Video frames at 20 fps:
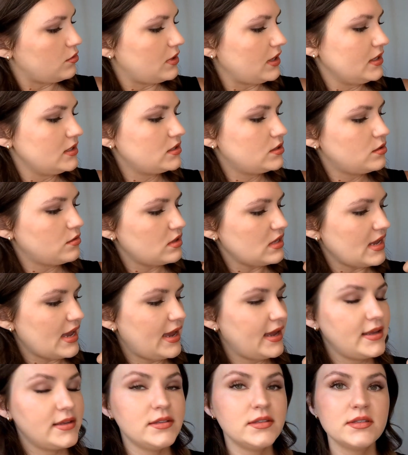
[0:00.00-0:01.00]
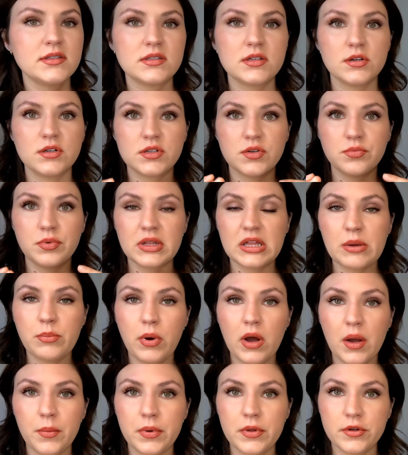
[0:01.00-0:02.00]
you get to the ends, there's a really
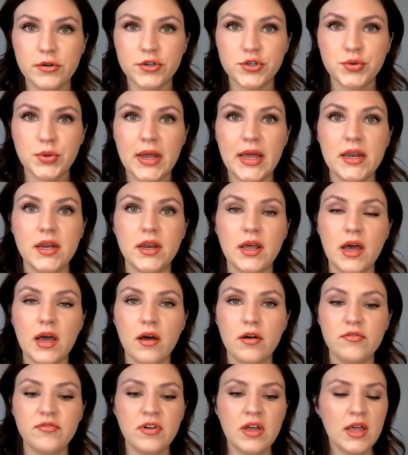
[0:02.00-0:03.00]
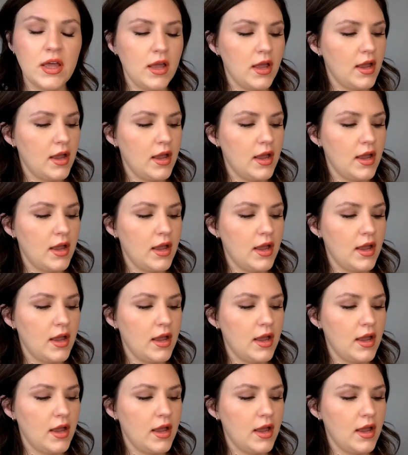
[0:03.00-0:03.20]
popular trend of